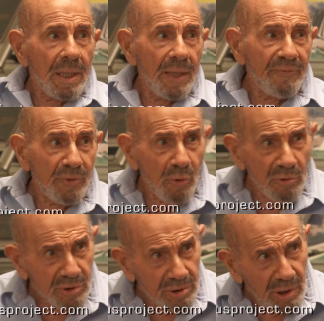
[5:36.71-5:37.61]
If
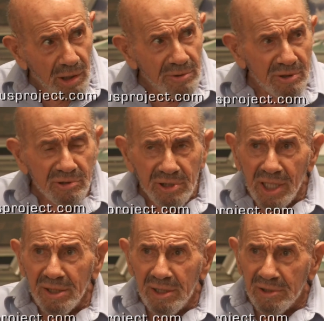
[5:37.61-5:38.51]
you
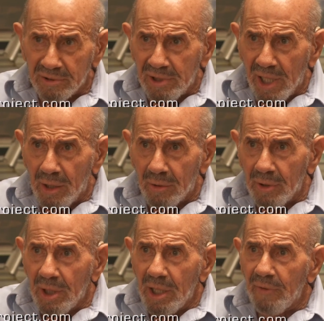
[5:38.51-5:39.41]
understand this now,
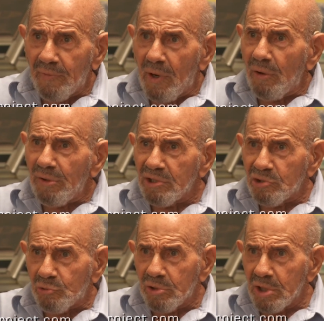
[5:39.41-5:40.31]
if
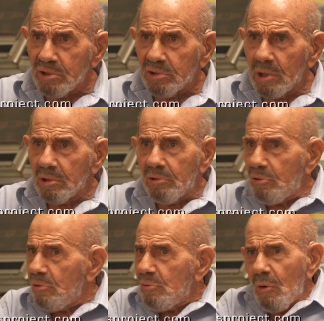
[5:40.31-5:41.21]
orange trees
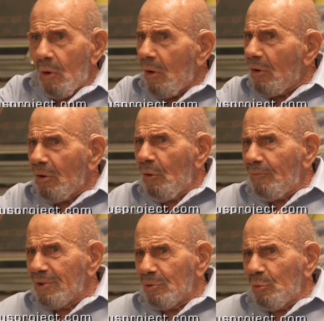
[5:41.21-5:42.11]
grew all
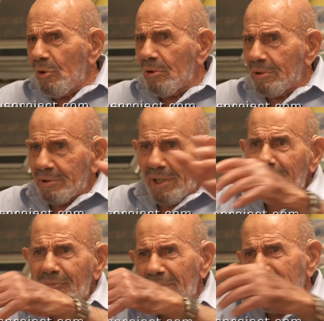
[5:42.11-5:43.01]
over the world,
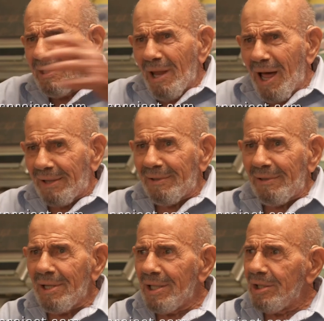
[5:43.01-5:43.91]
every lot,
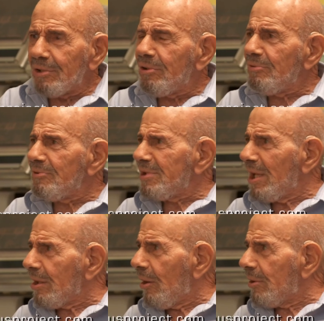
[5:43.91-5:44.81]
you couldn't
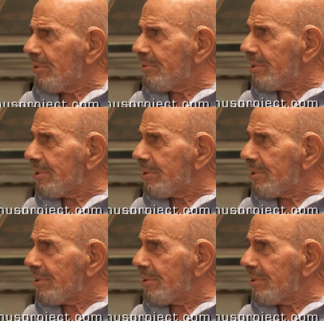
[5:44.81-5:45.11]
sell oranges.